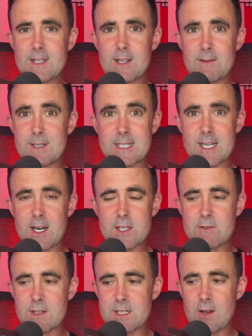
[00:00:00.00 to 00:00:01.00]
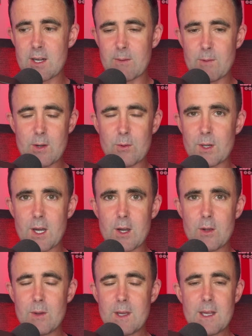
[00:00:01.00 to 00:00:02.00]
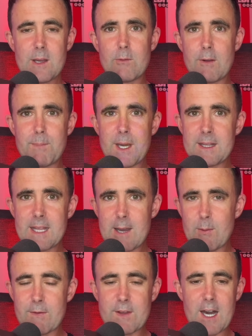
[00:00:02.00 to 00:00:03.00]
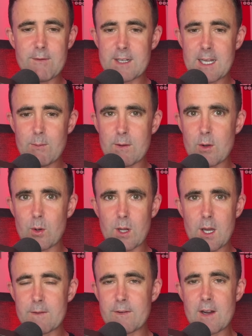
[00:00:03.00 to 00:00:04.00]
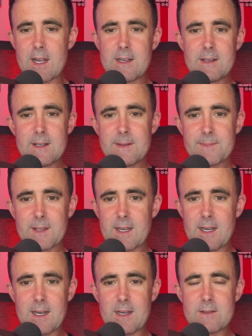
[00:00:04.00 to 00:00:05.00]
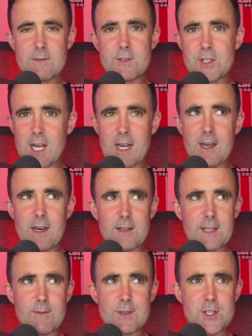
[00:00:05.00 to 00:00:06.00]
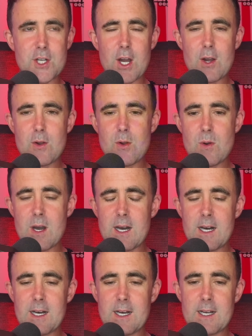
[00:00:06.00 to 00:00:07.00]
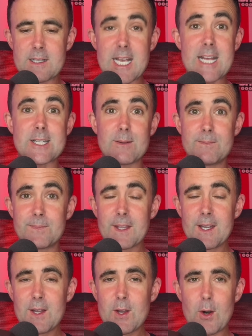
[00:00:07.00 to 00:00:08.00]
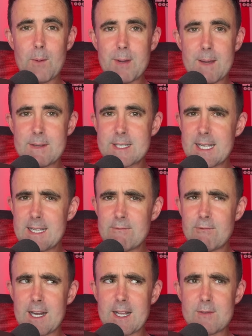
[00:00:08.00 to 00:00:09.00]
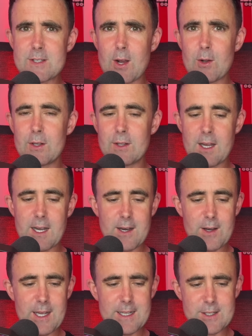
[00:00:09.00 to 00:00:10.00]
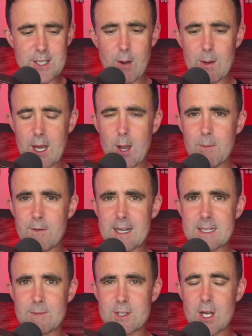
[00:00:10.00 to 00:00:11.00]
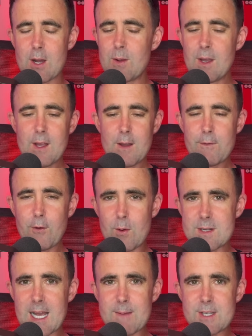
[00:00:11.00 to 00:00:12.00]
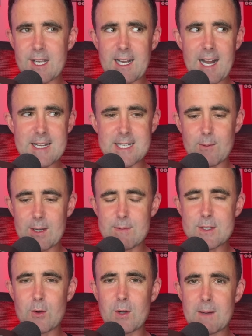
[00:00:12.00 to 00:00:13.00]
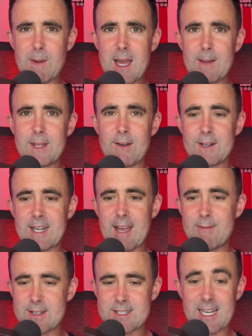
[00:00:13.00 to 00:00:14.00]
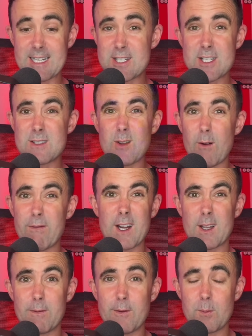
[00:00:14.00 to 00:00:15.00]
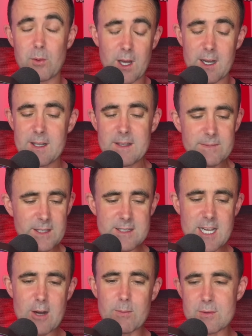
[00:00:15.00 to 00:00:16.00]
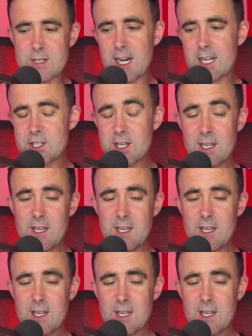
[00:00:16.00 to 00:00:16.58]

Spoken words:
Disastrous signing, we all know. We've been there, we've covered it, we've gone over it. I think it was Joe Tessam on BBC Radio Solent in Going Home with Adam and Joe, thought it was absolute classic when he was talking about him the other day. He was just saying he's just not a very good footballer. Terrible touch.